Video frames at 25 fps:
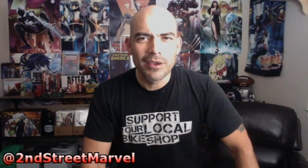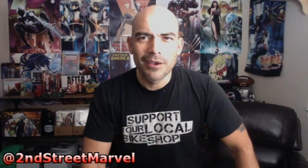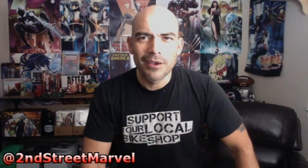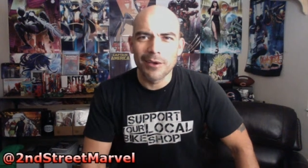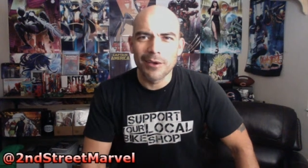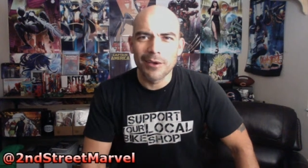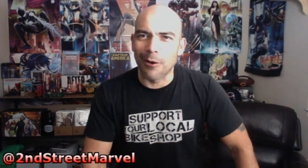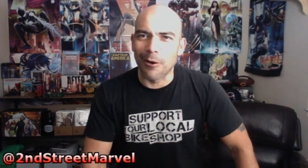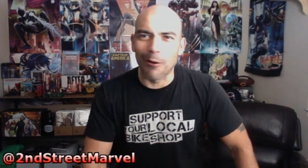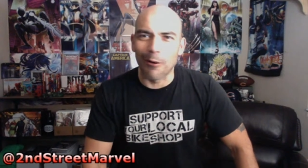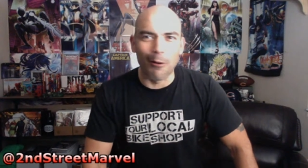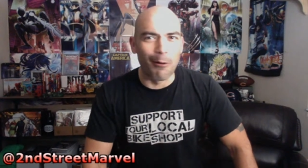
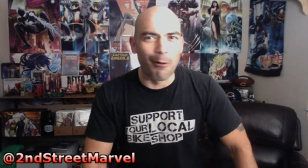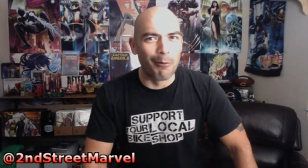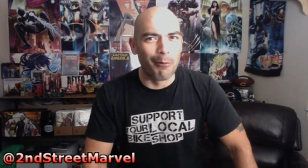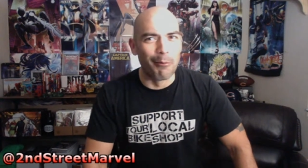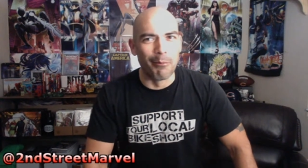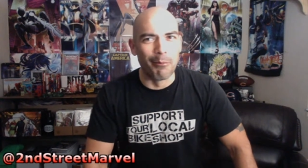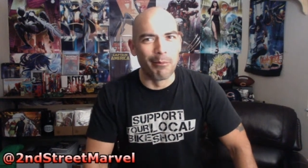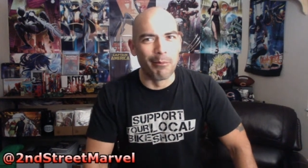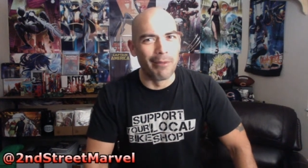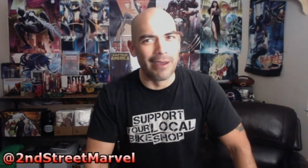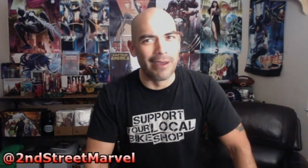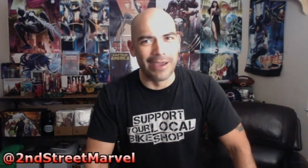Oh
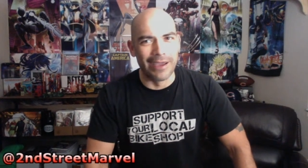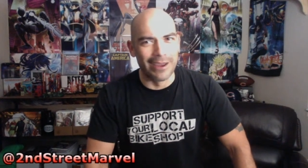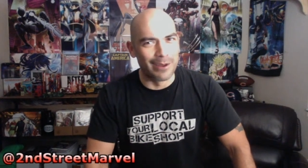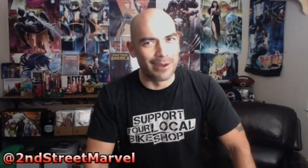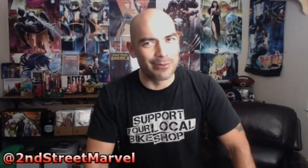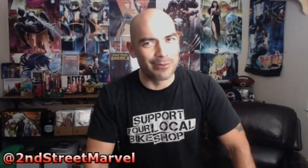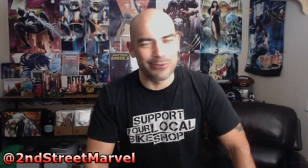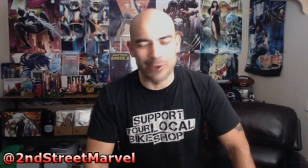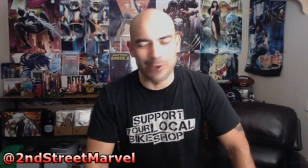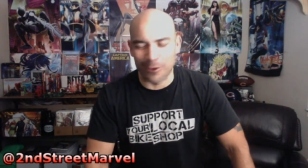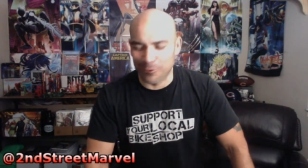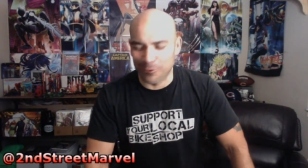man, I'm
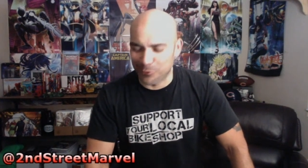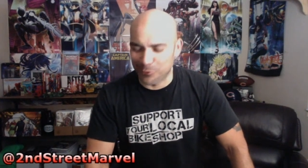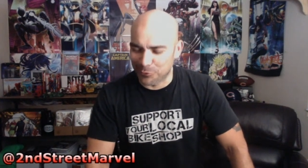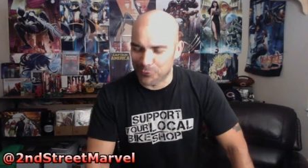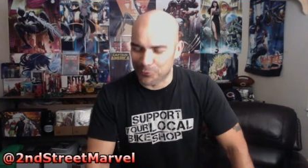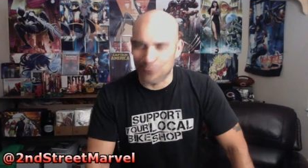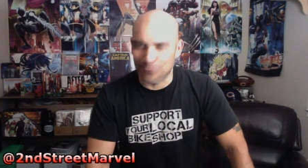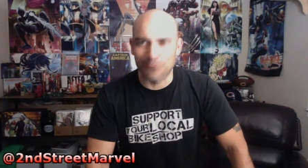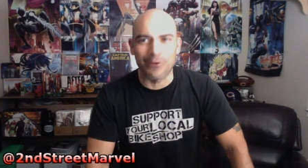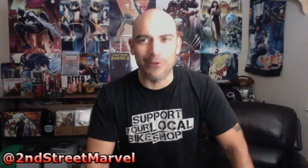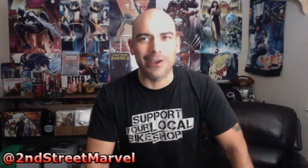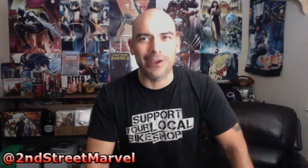telling you, it was
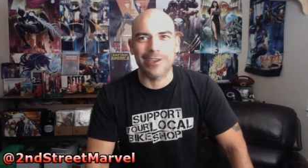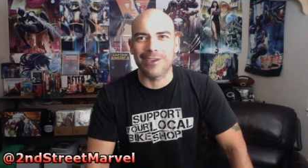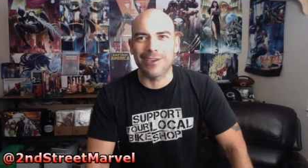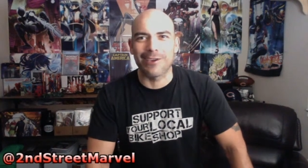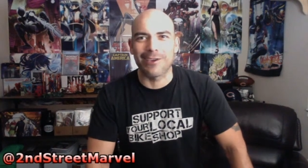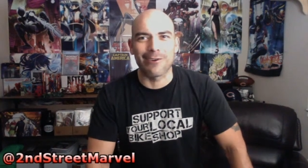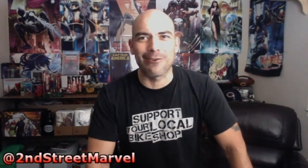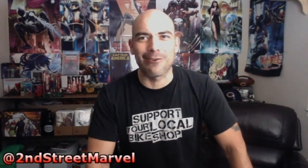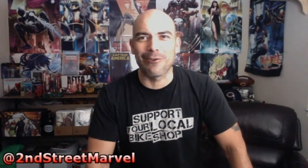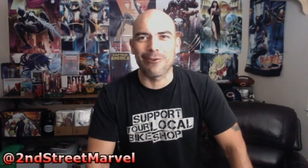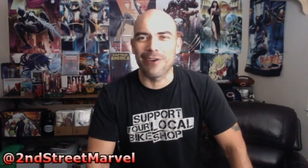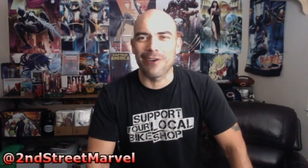
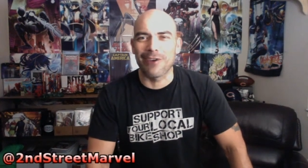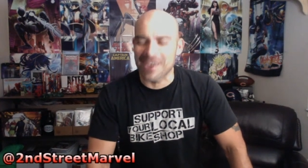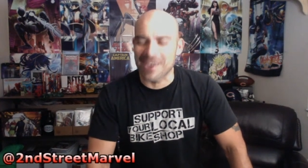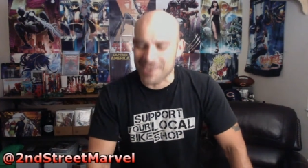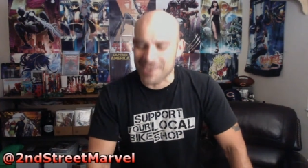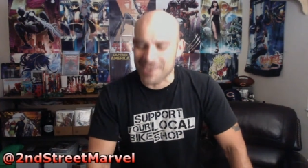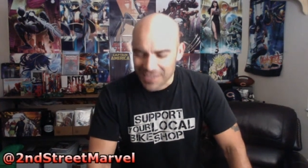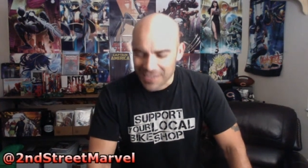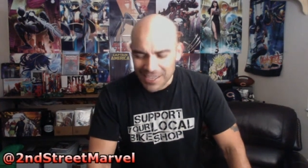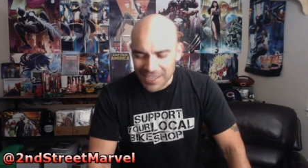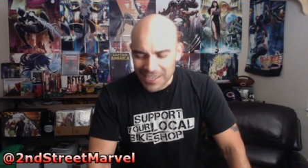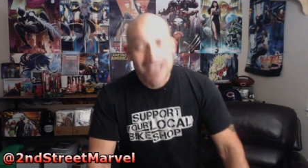fucking great.
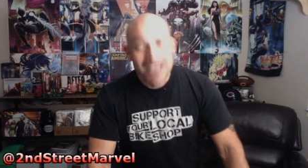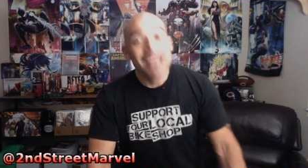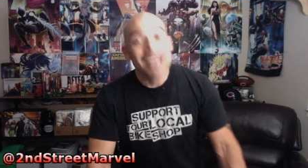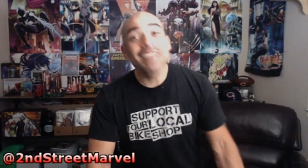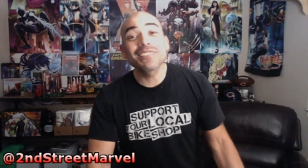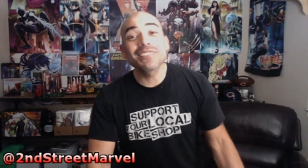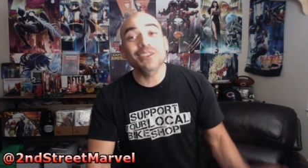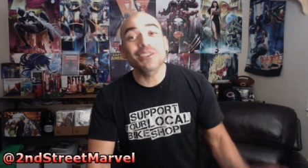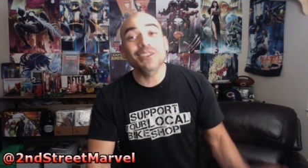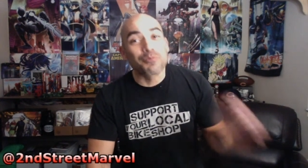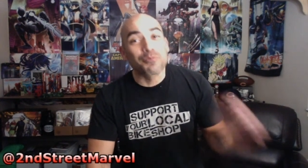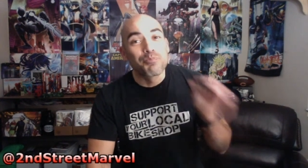That's
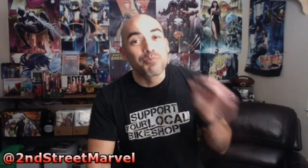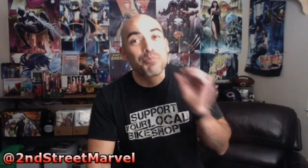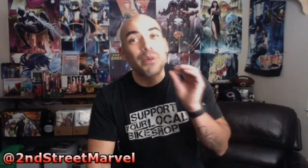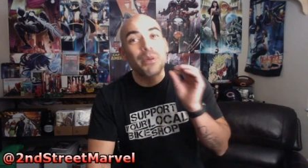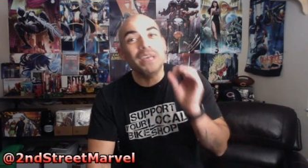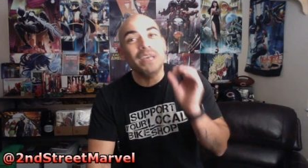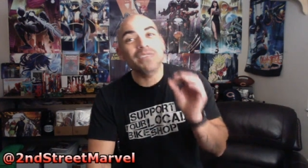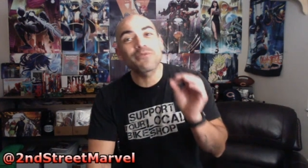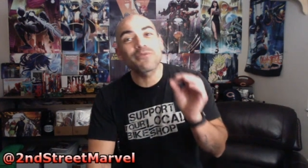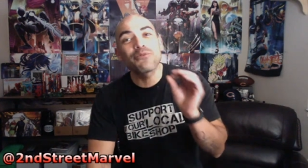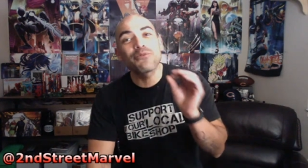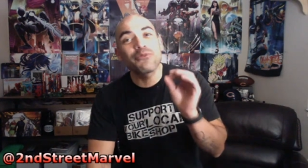the
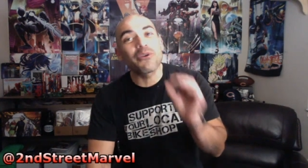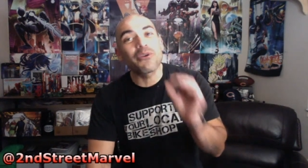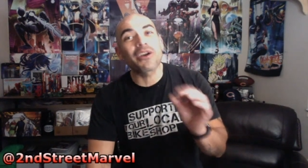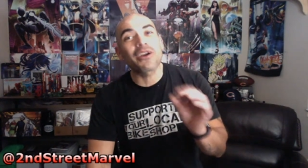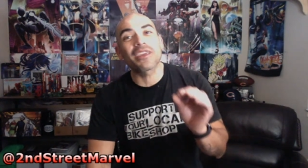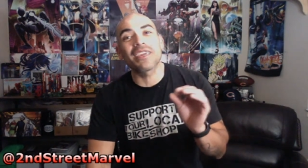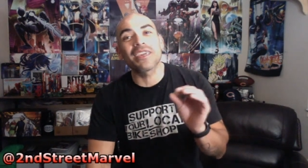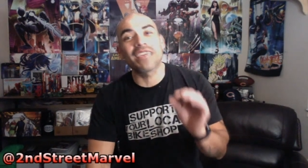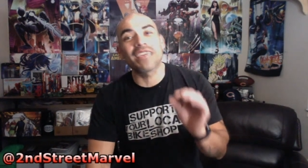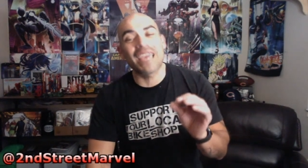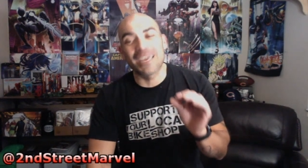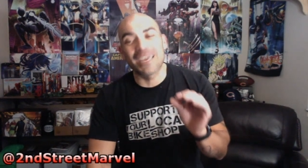best
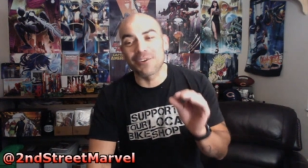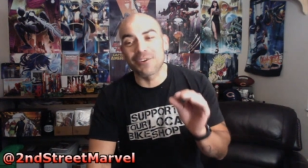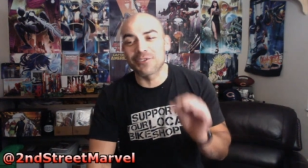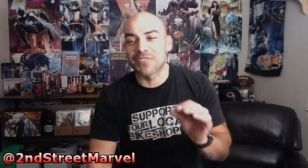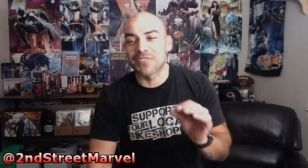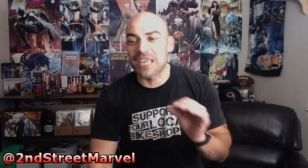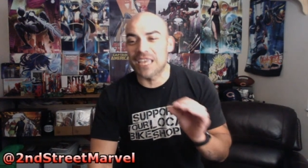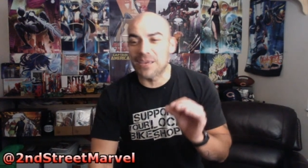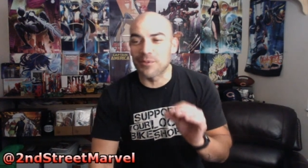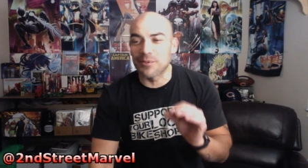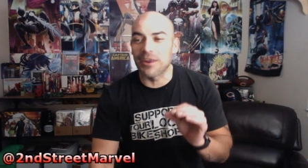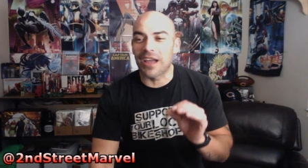fucking
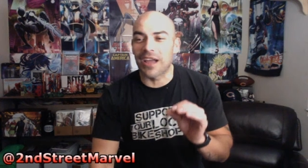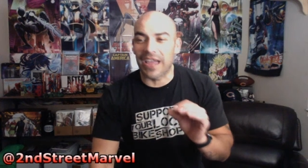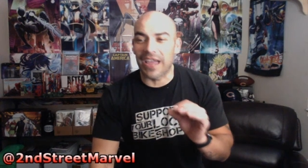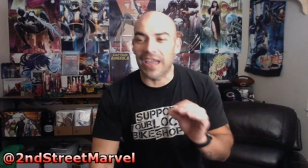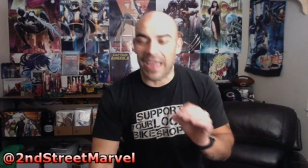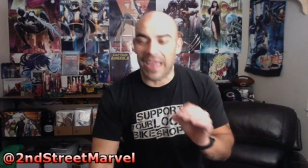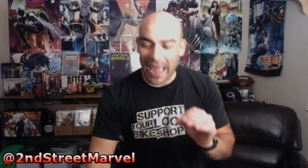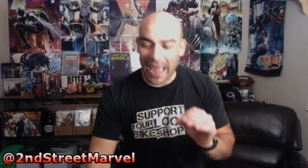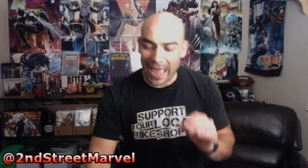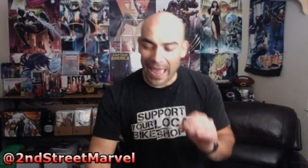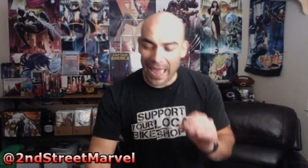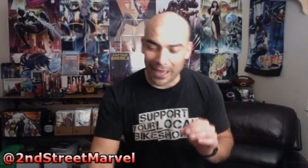entertainment I
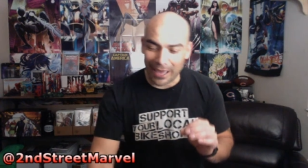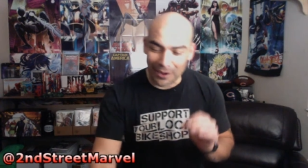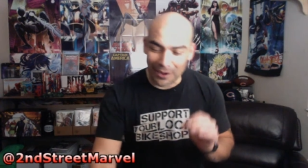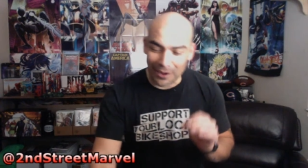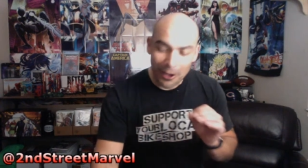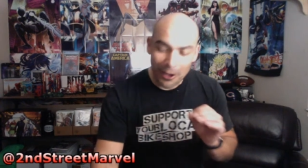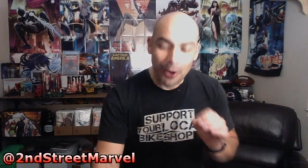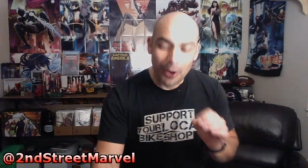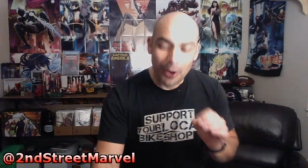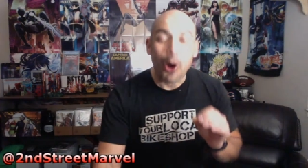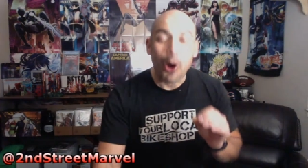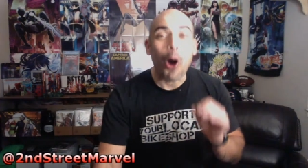had
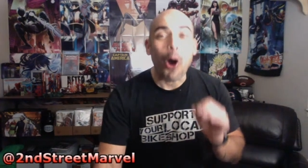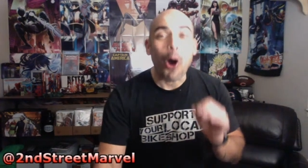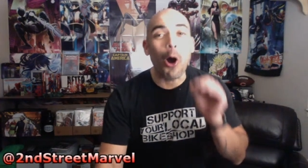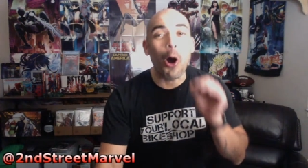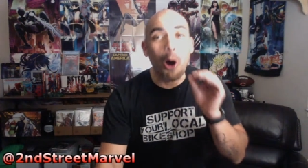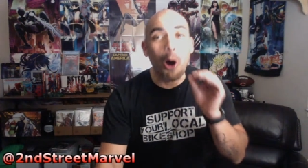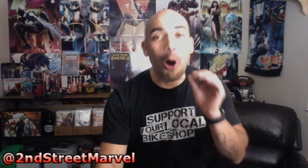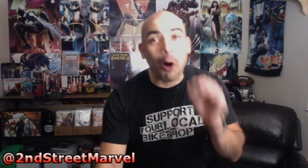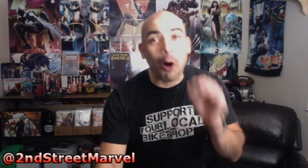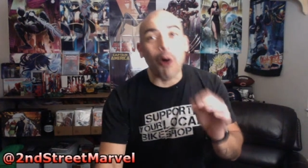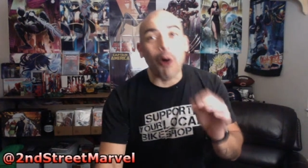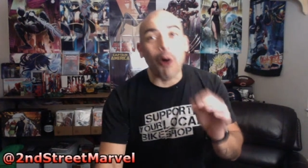
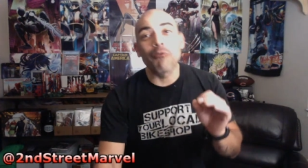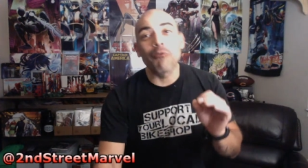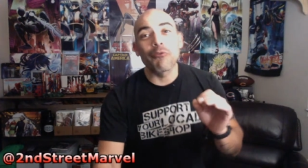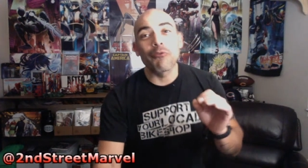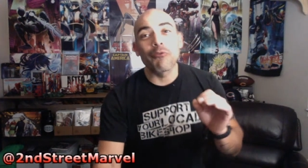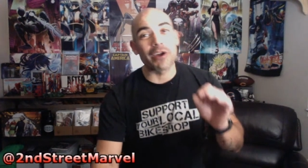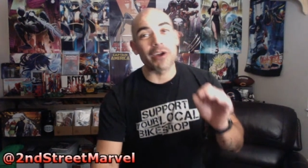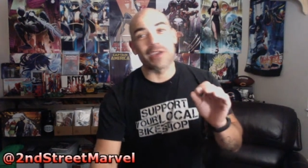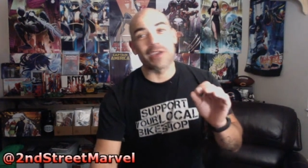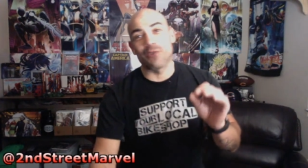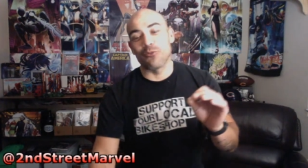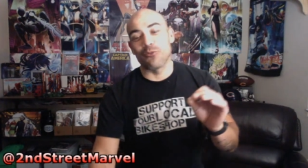all
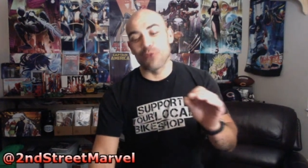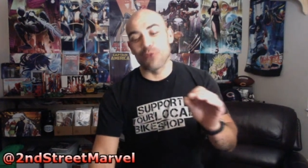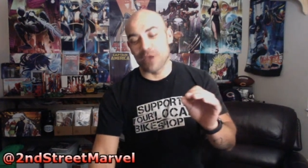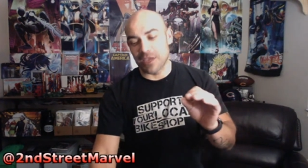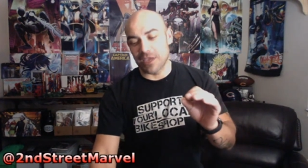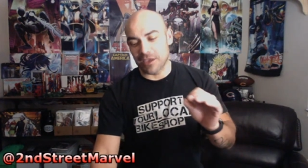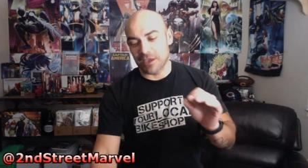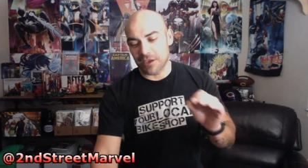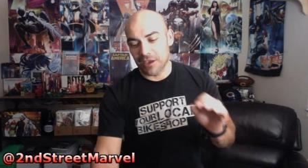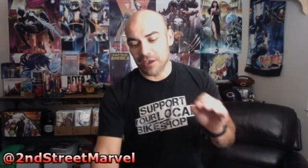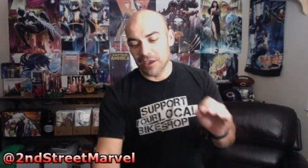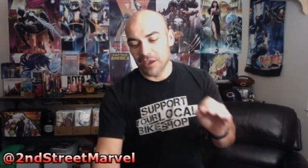fucking
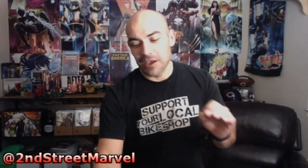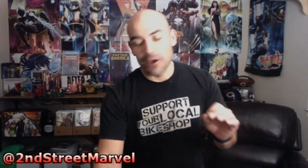week.